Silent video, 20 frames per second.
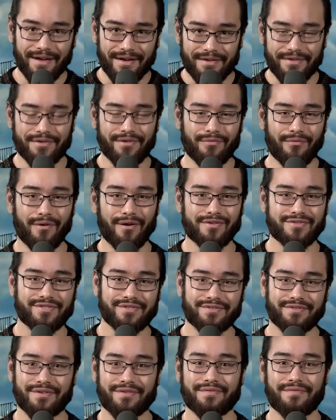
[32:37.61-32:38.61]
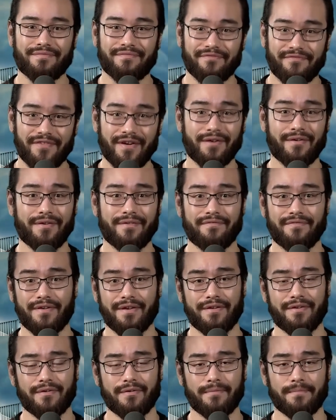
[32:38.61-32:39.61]
you watching this very
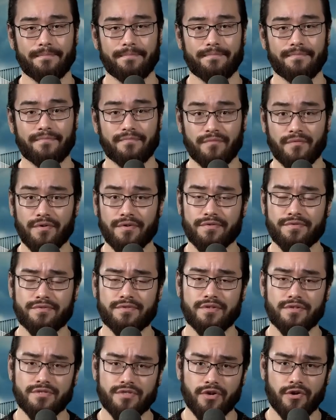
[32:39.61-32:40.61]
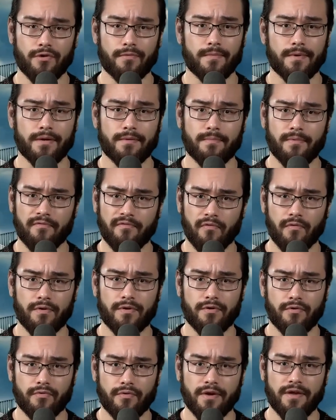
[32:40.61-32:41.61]
video was determined before
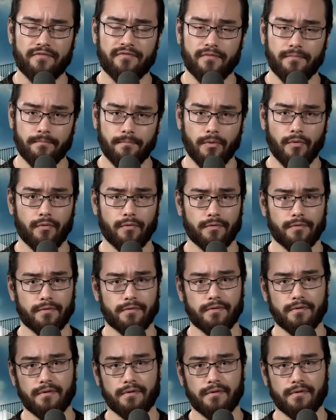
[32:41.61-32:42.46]
you were even born.